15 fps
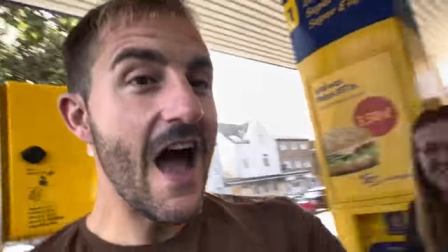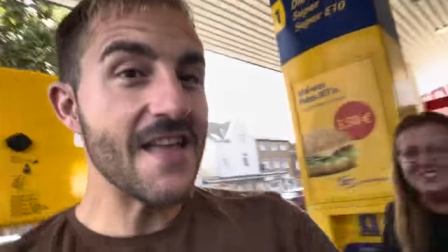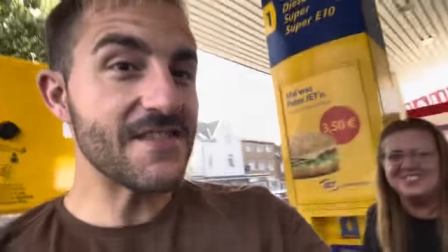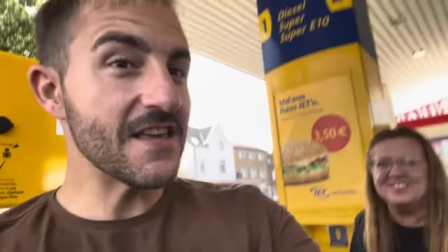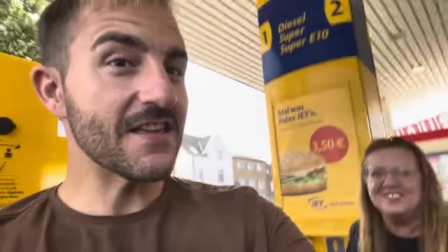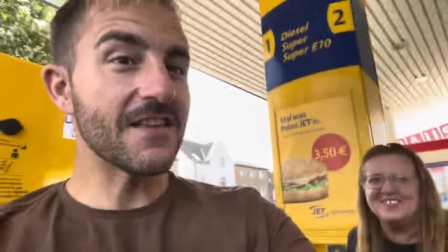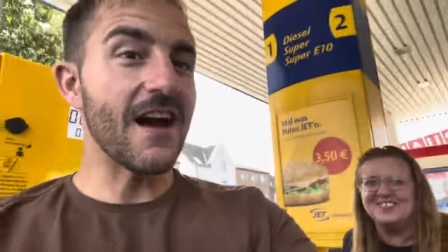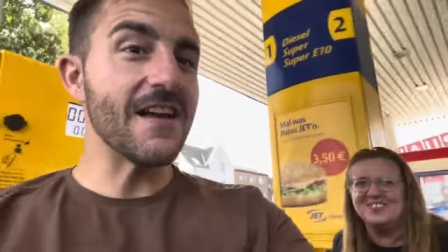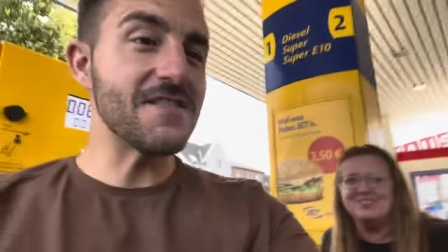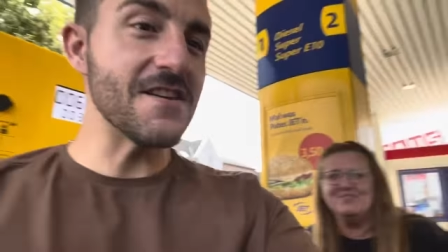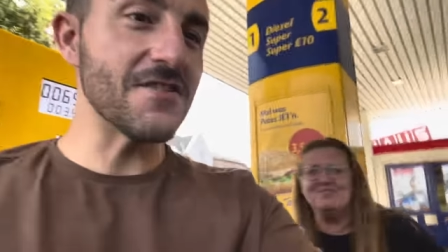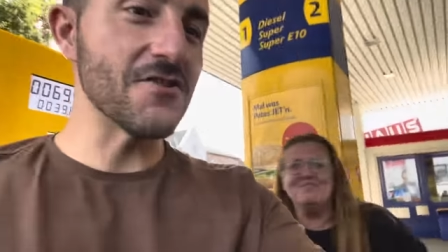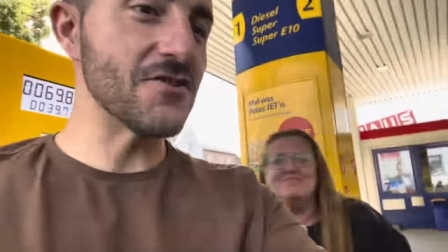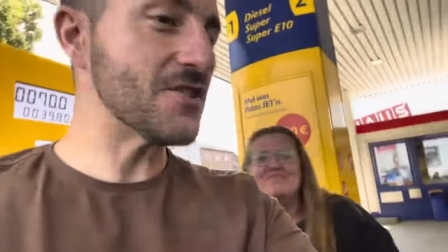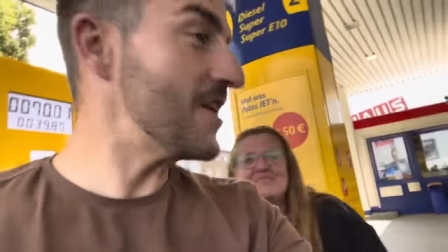I think, I
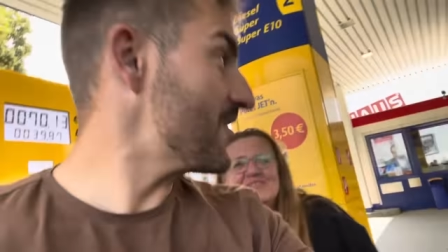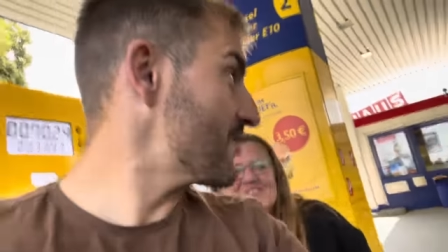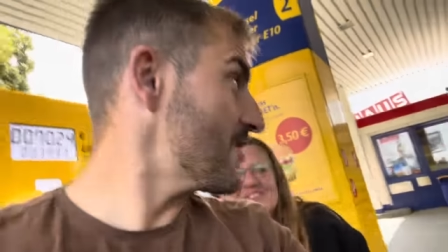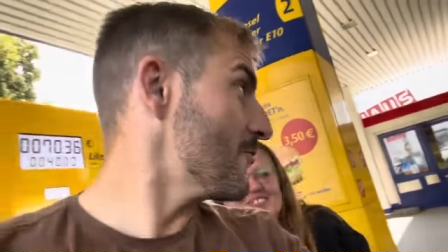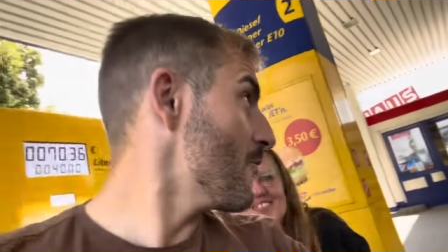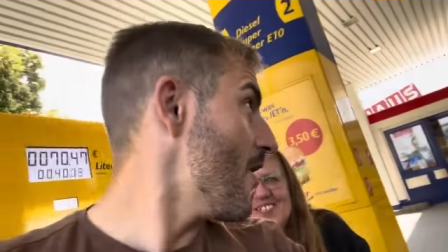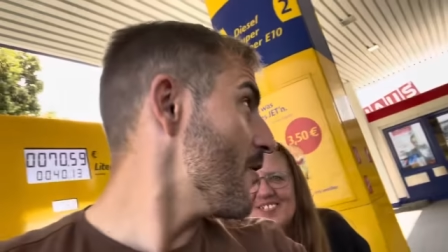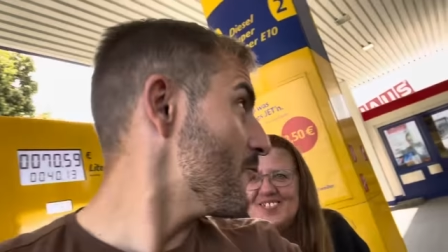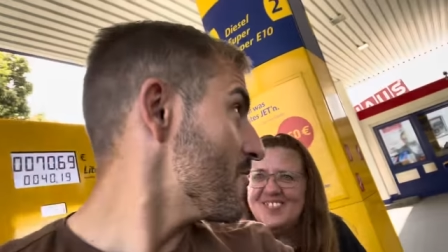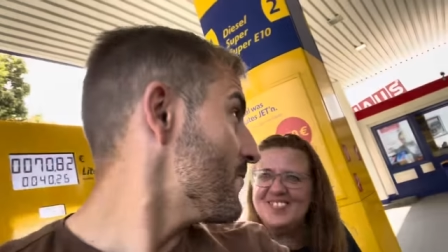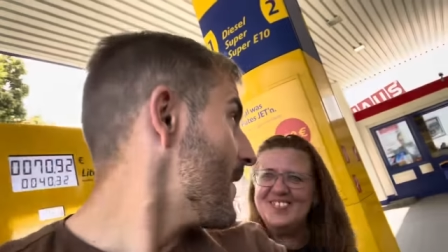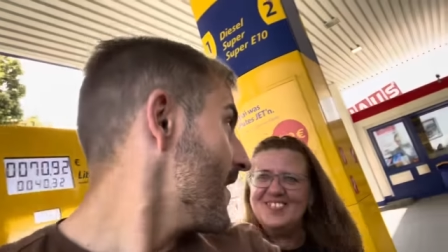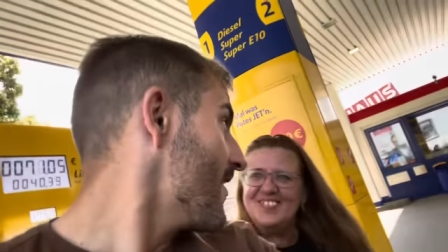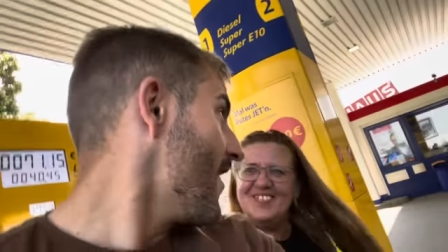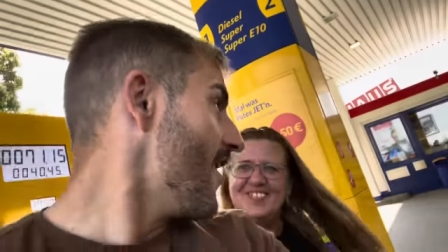think there's nothing wrong with
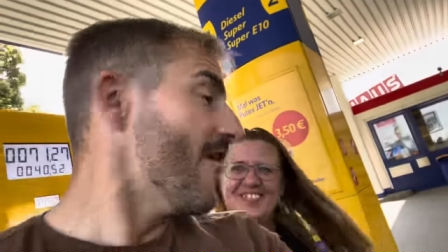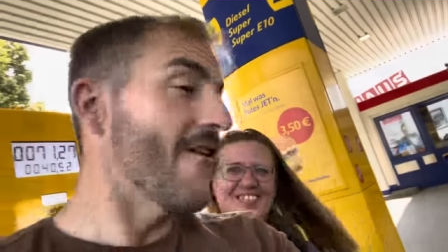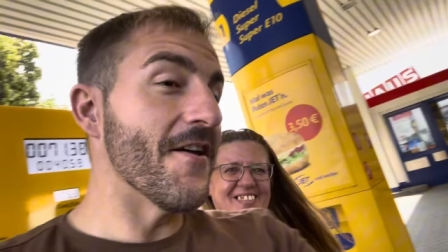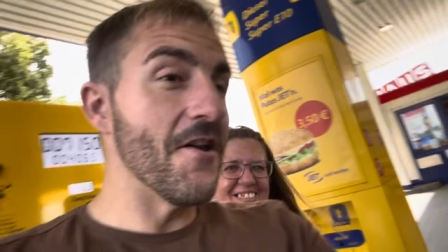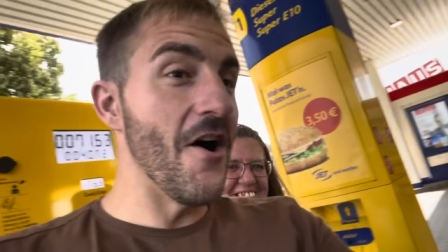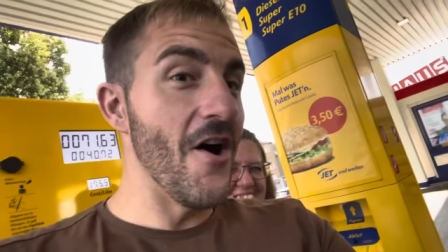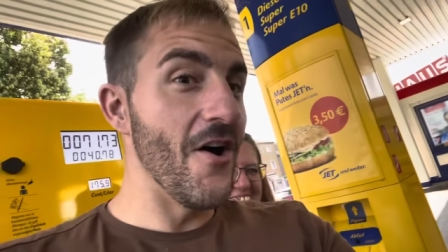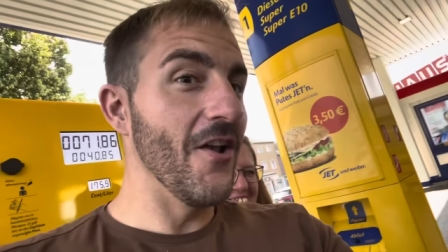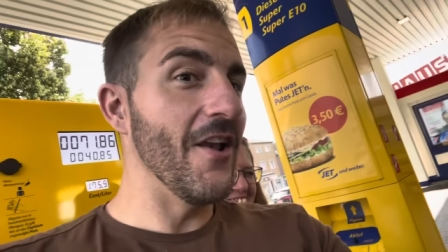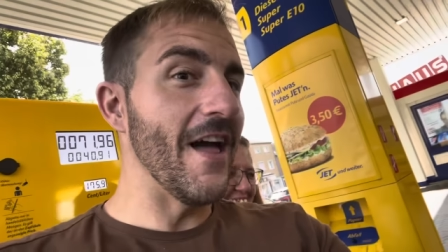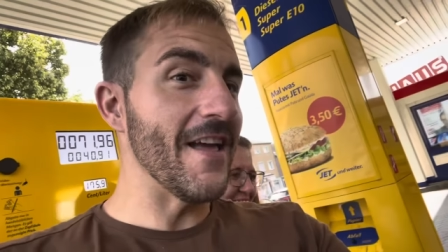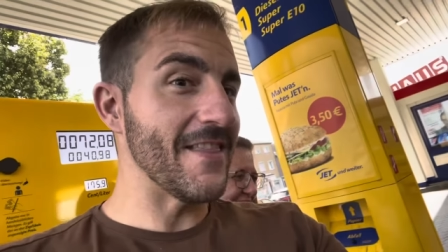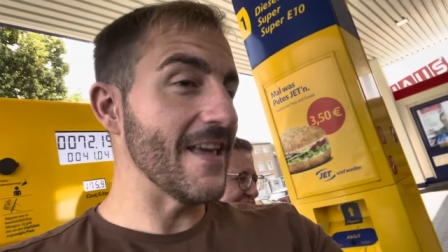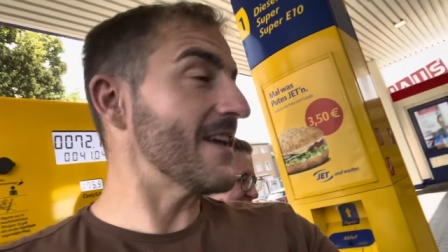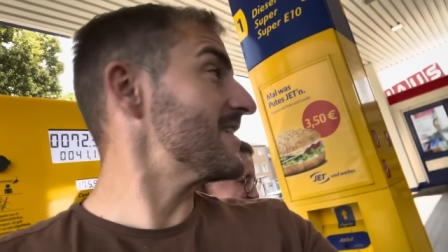my car at all.
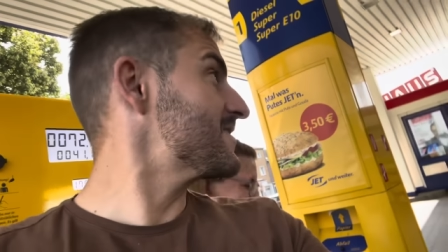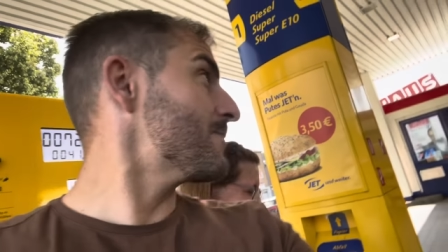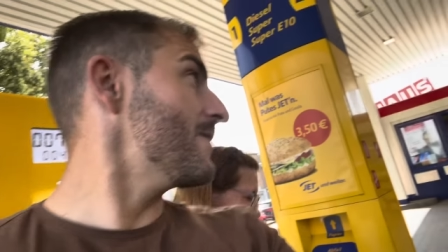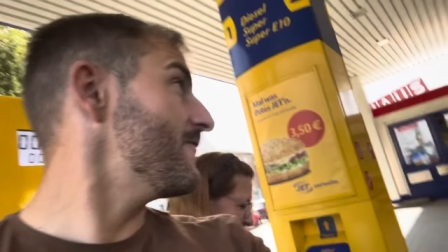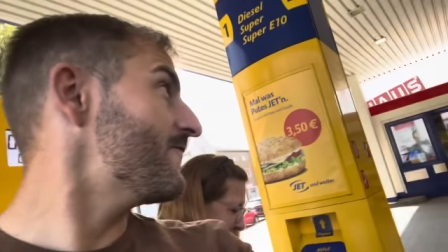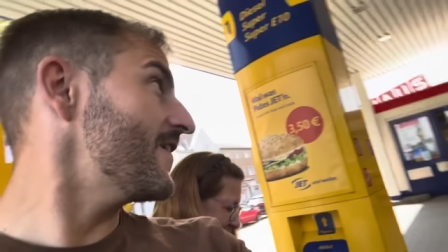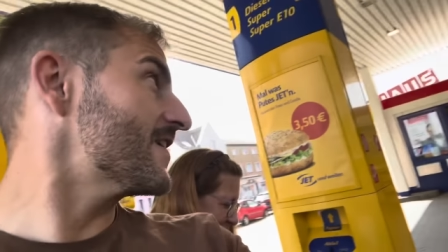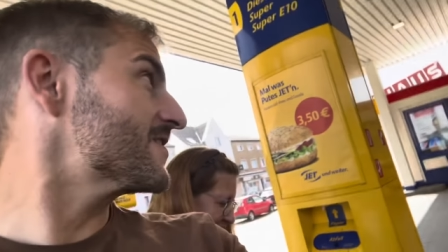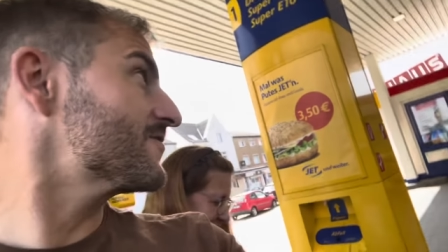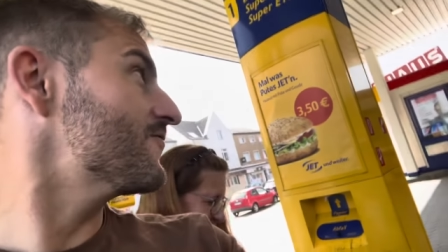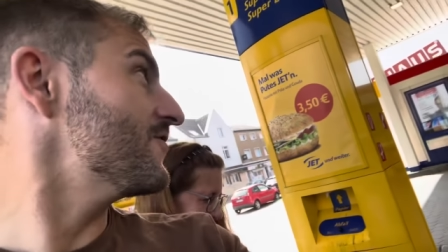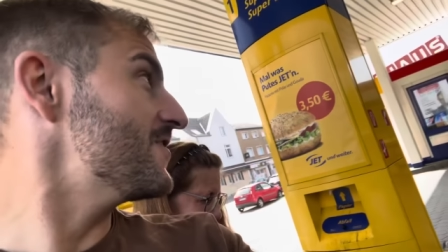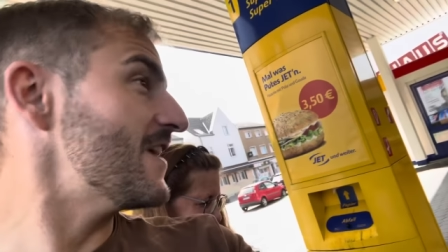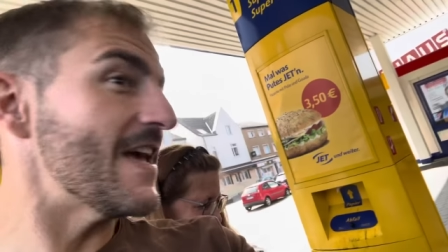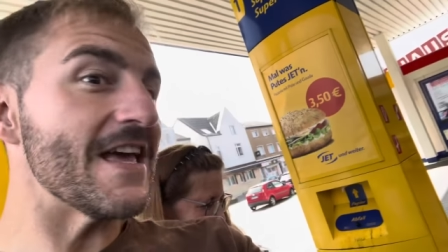I think it's been fixed
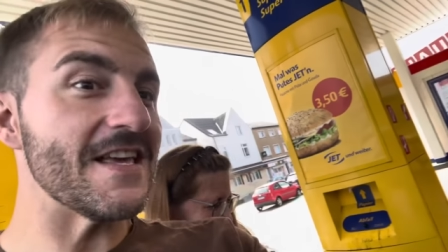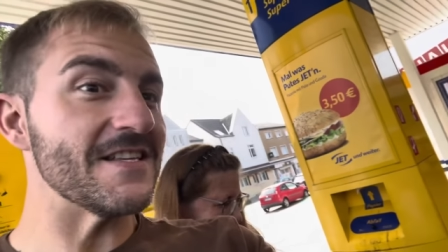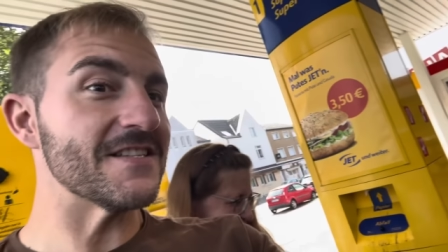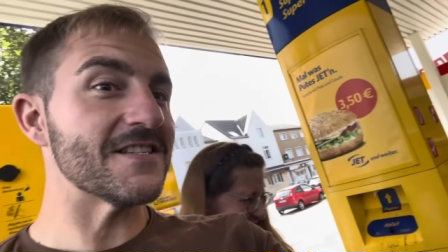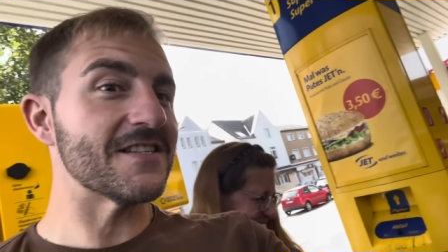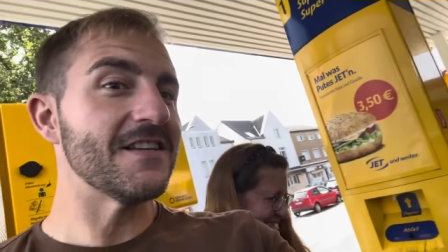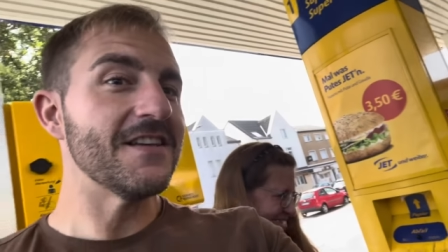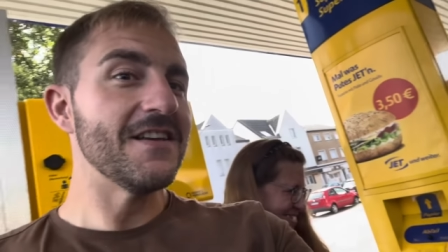for days.